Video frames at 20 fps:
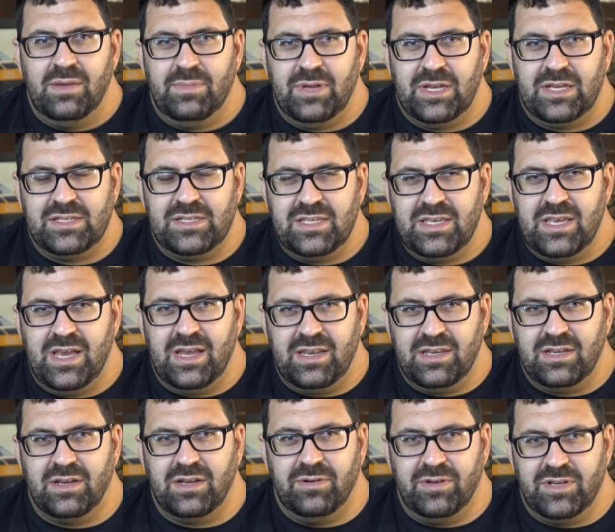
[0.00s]
because he had to
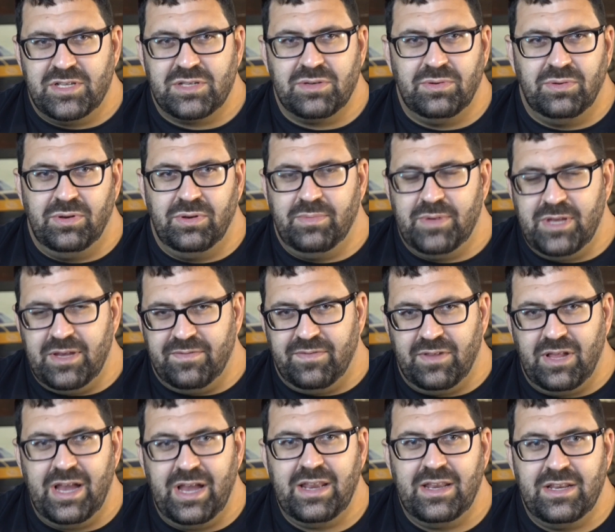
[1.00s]
go to school to be a
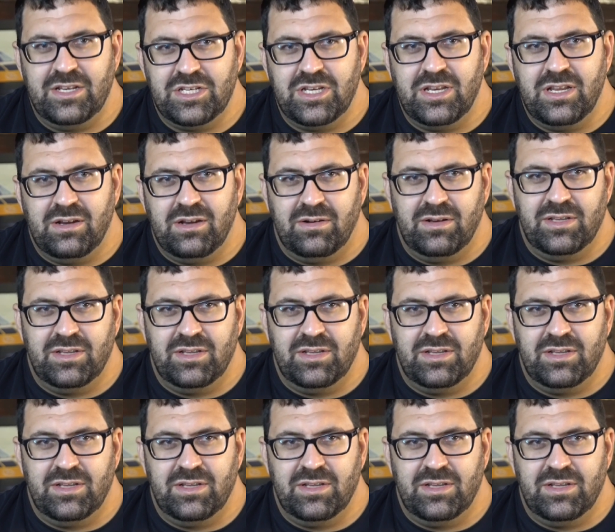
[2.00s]
flight engineer,